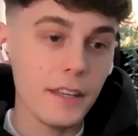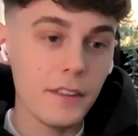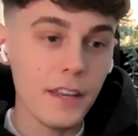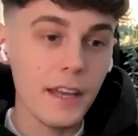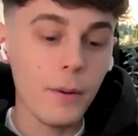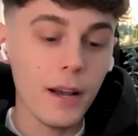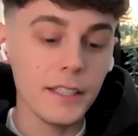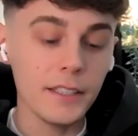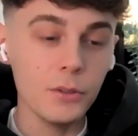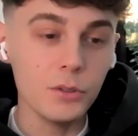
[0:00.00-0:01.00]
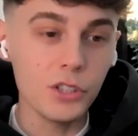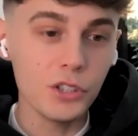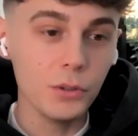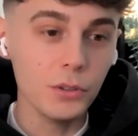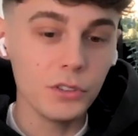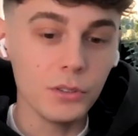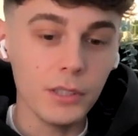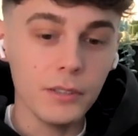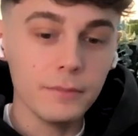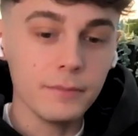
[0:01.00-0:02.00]
they're now adding those to shorts as
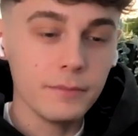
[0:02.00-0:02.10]
well.